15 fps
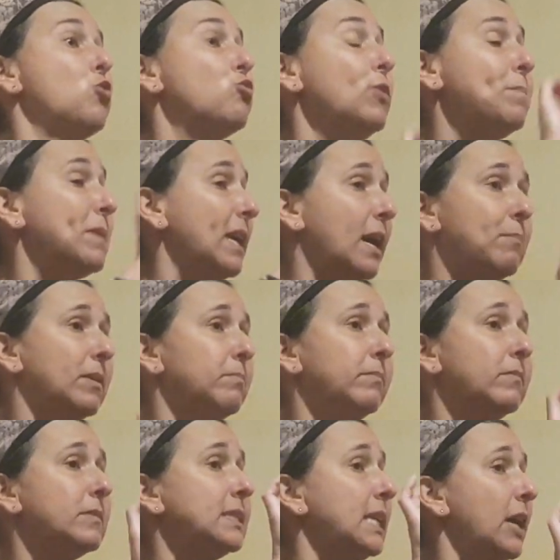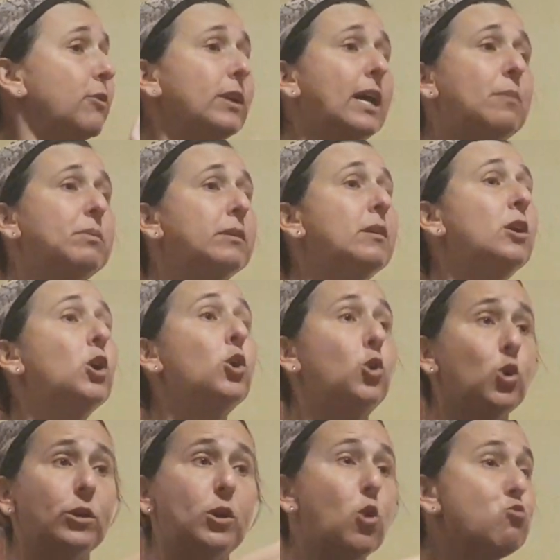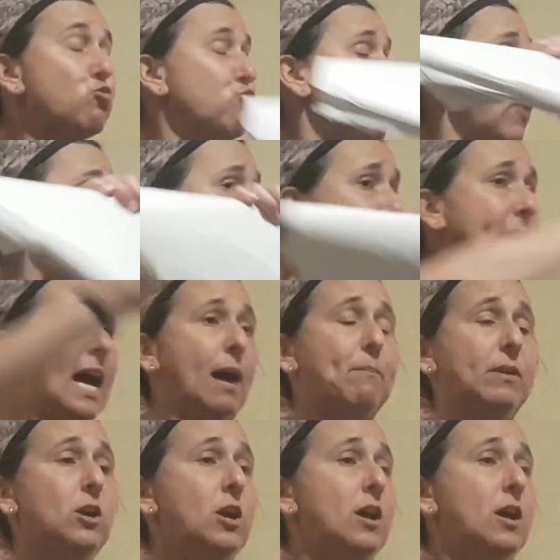Rip it up. Tear it up. Good. Rip it up.